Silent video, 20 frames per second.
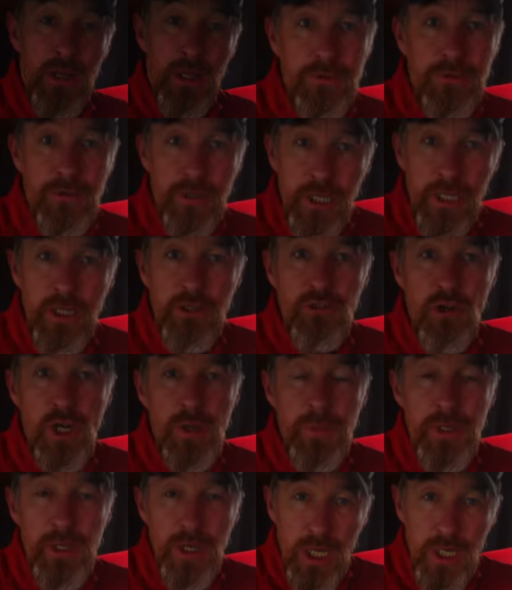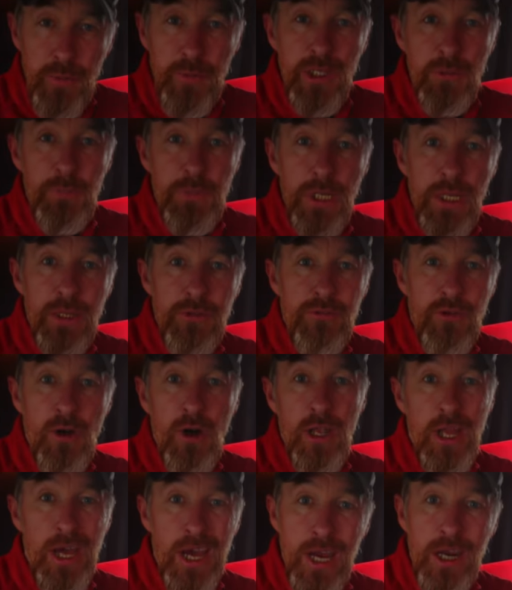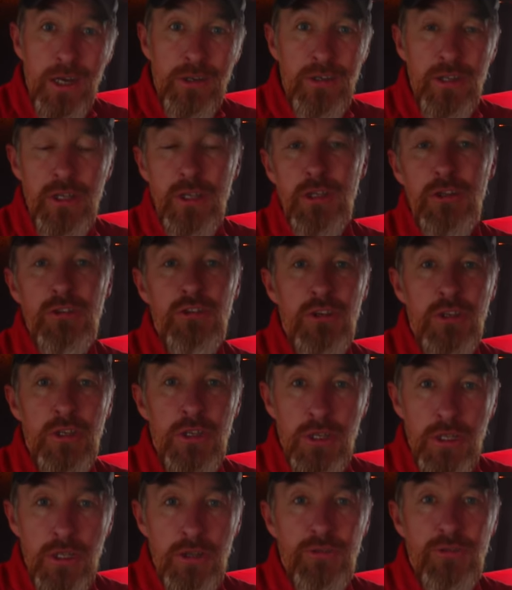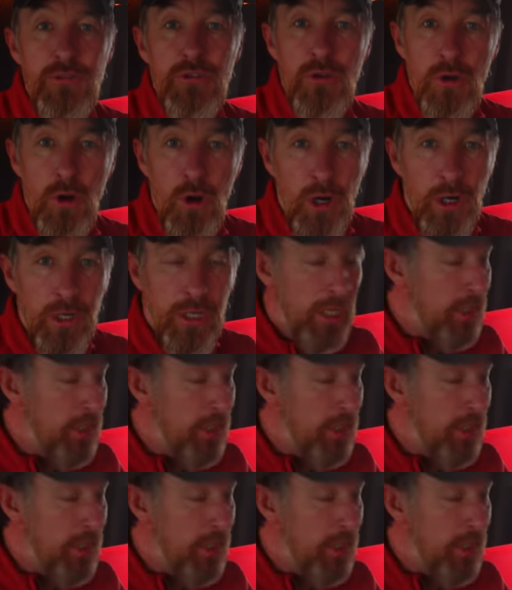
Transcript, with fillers: Today you join me, I'm in a place called Ardnahinch in East Cork,